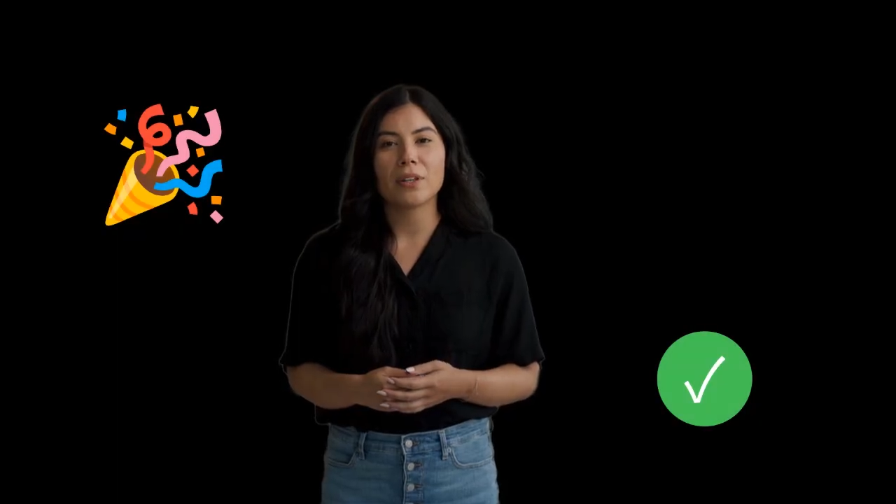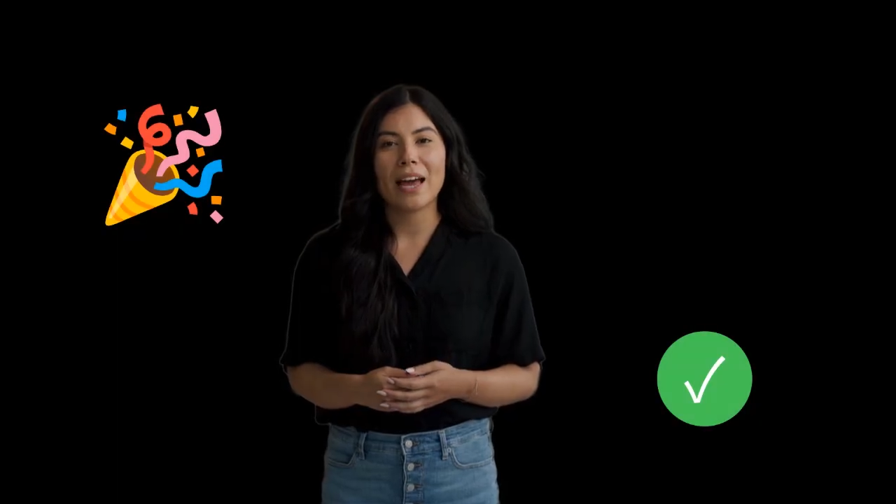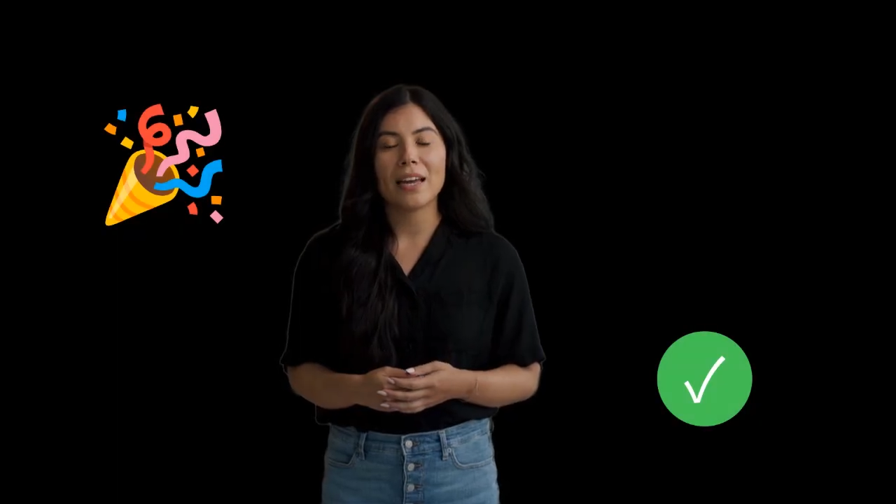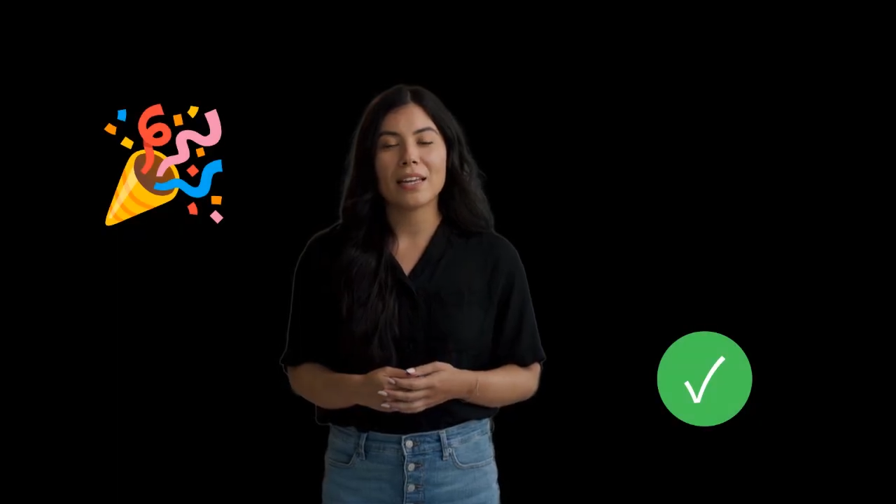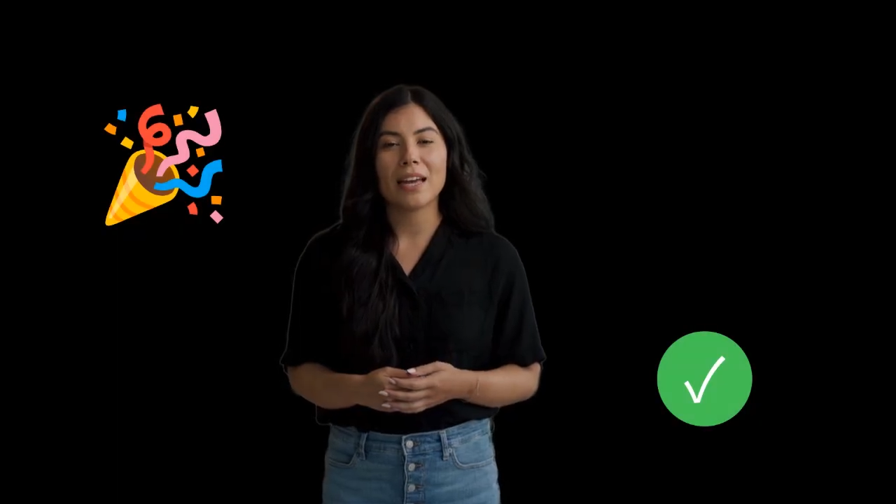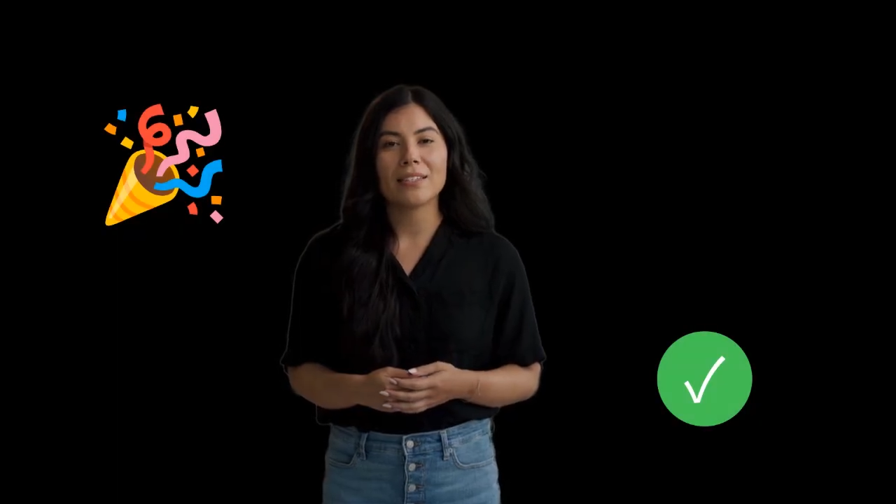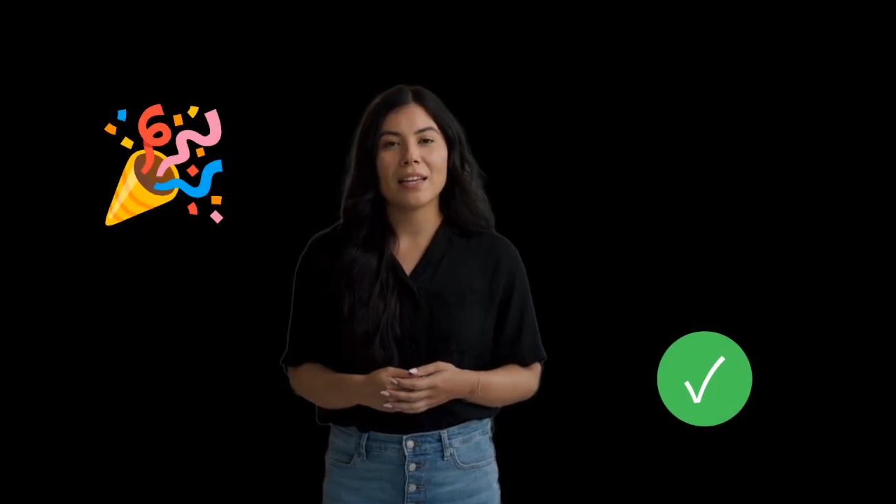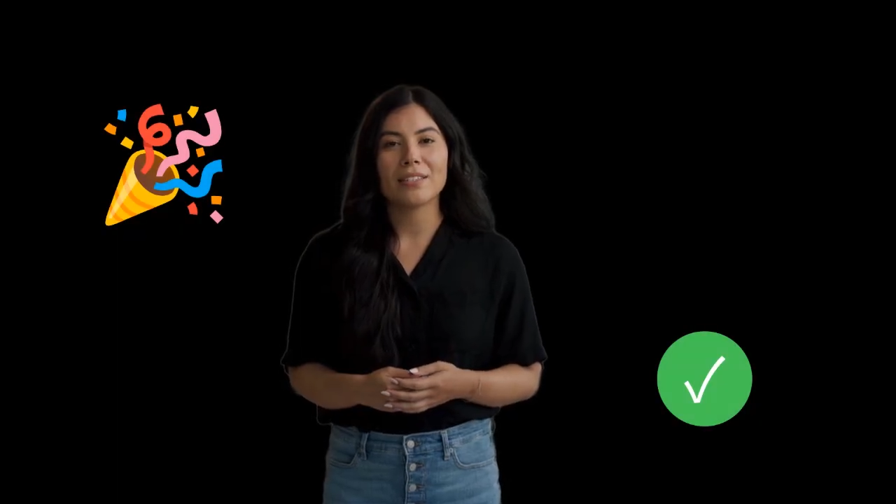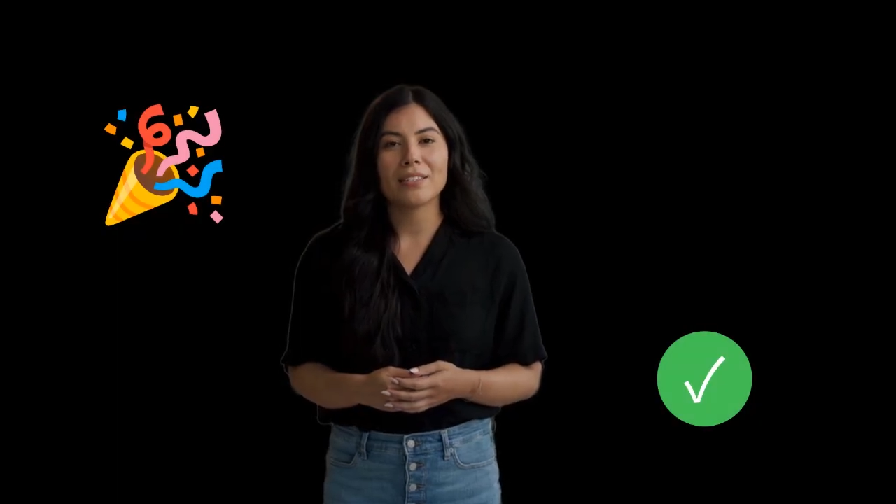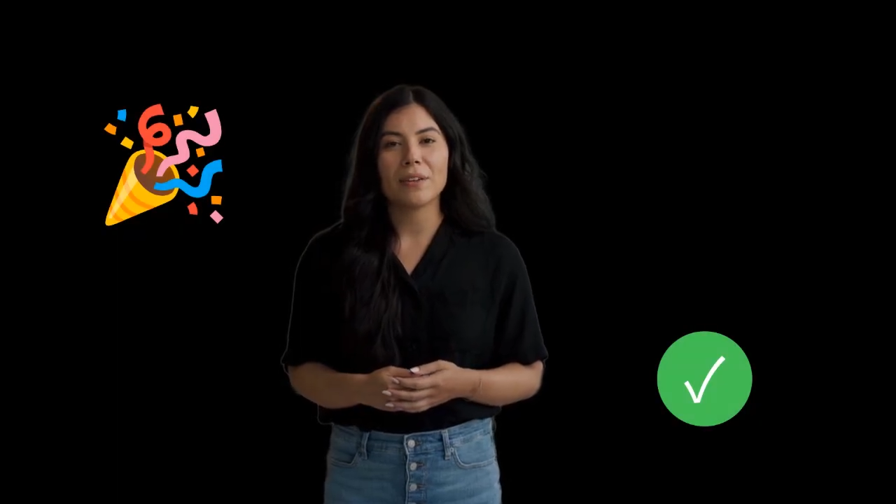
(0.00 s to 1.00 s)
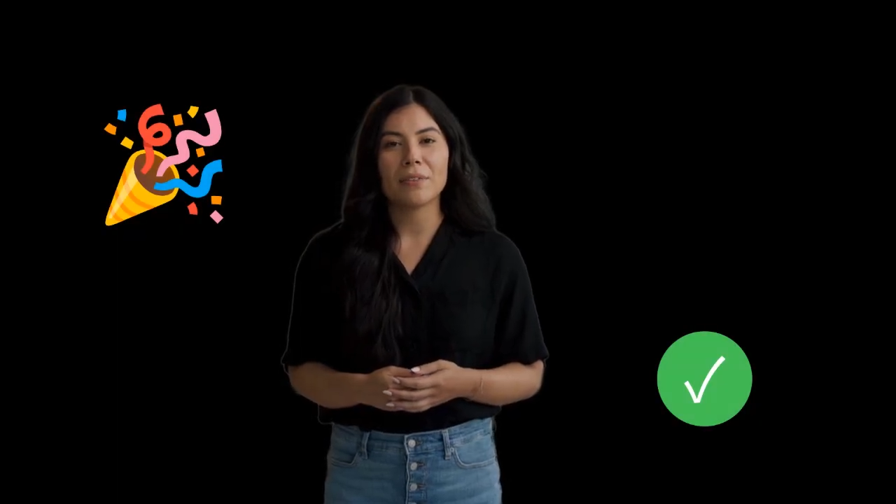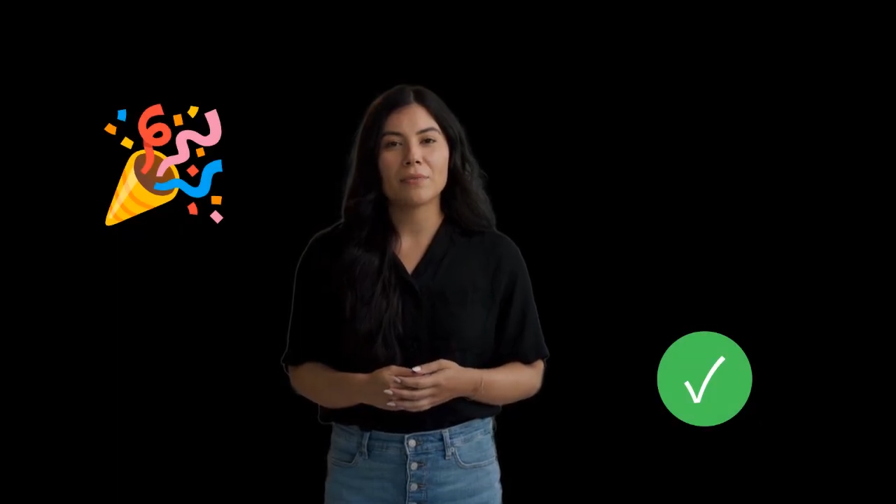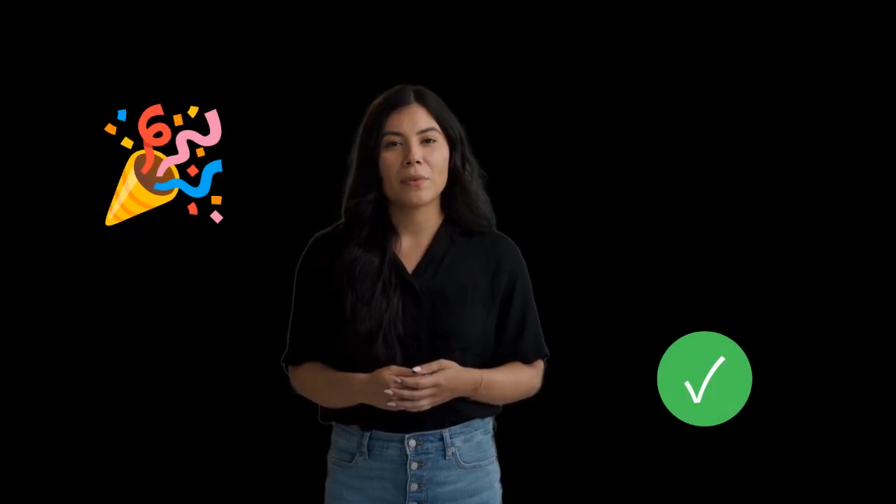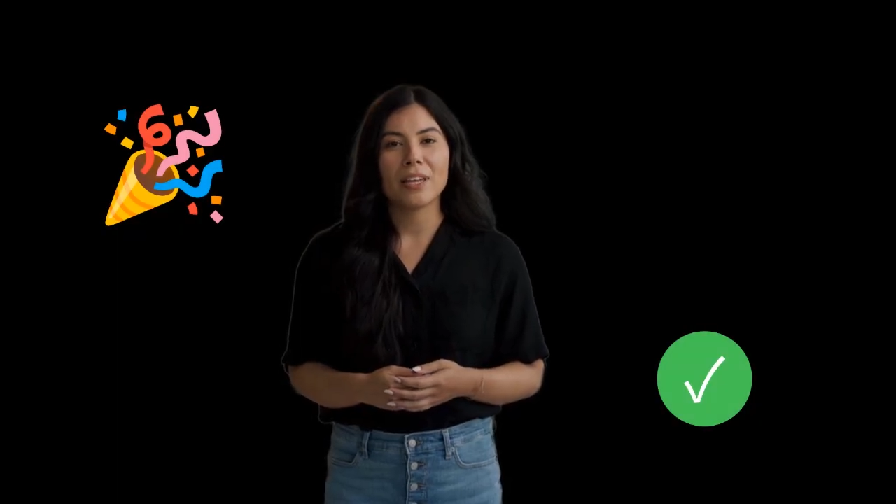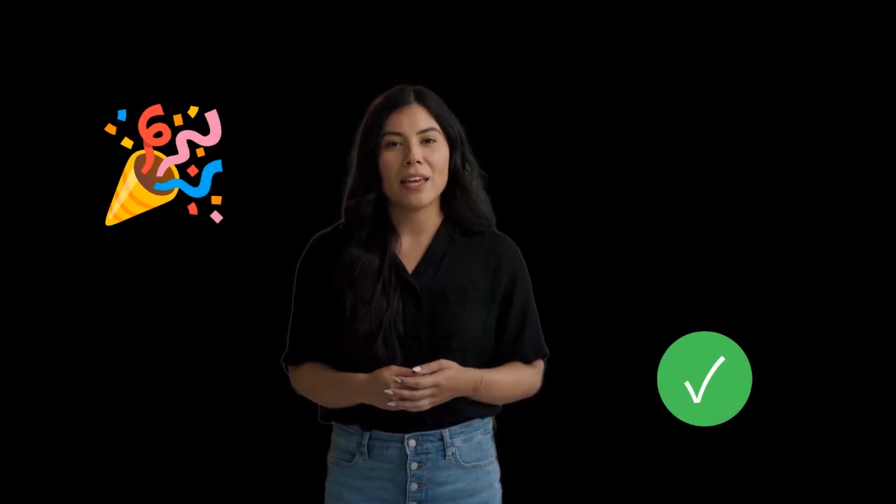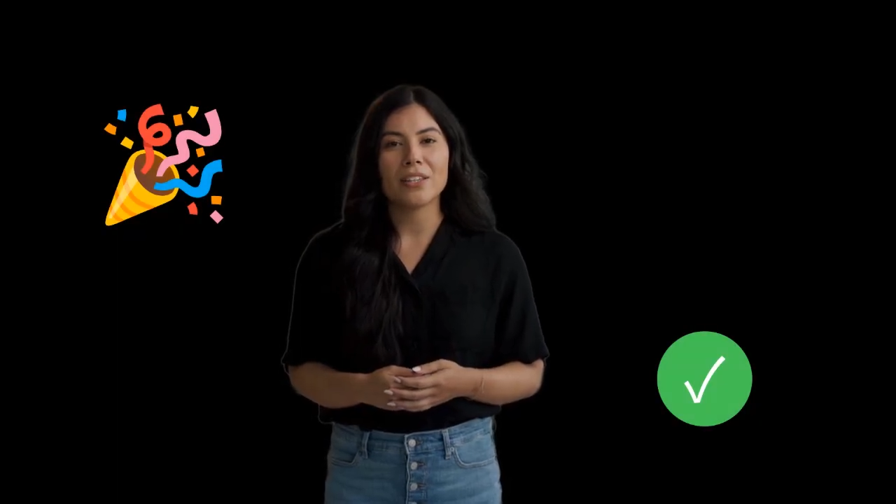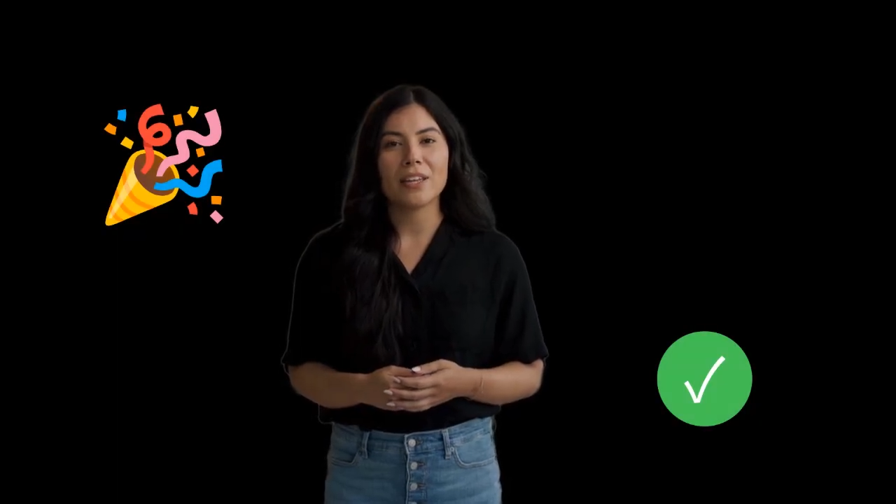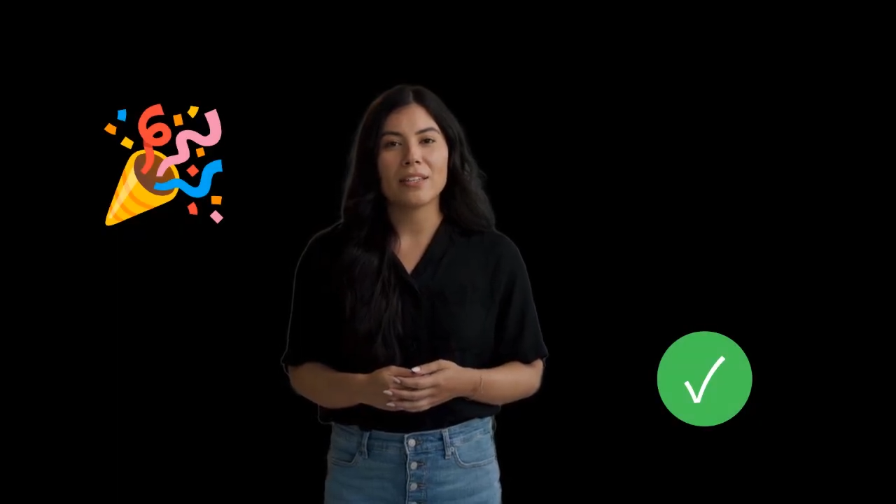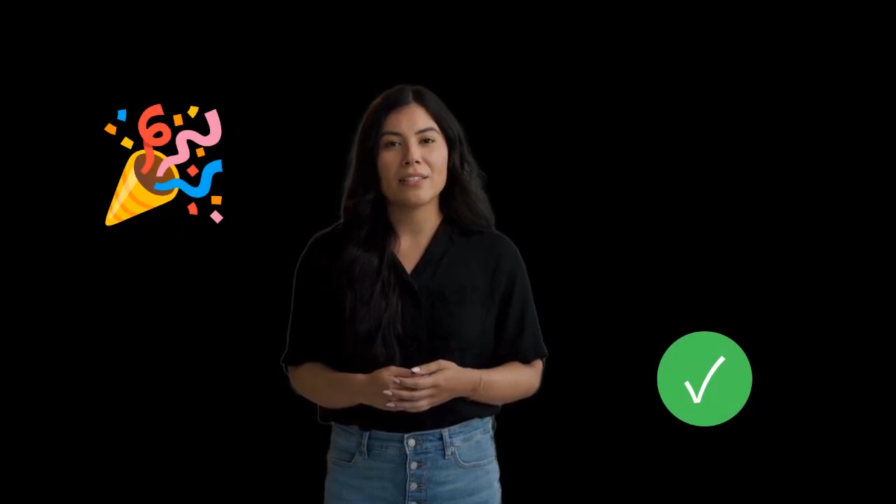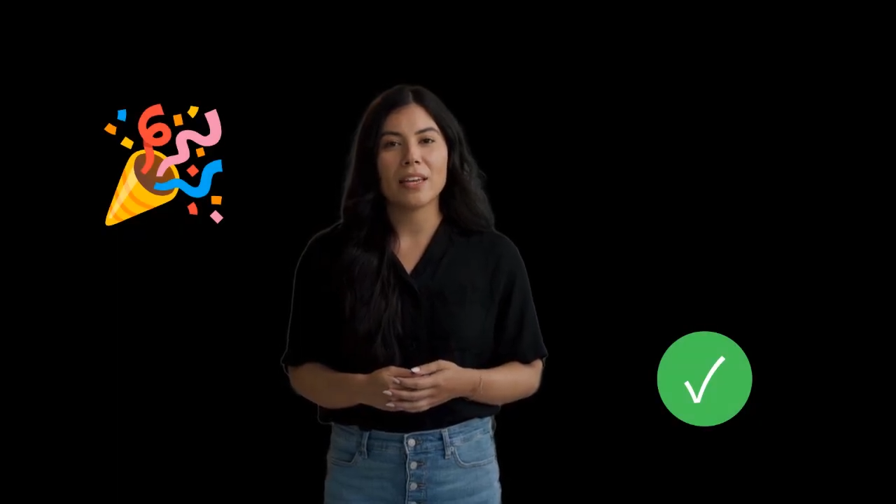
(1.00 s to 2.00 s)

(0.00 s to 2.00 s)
your Canon S X seven forty H S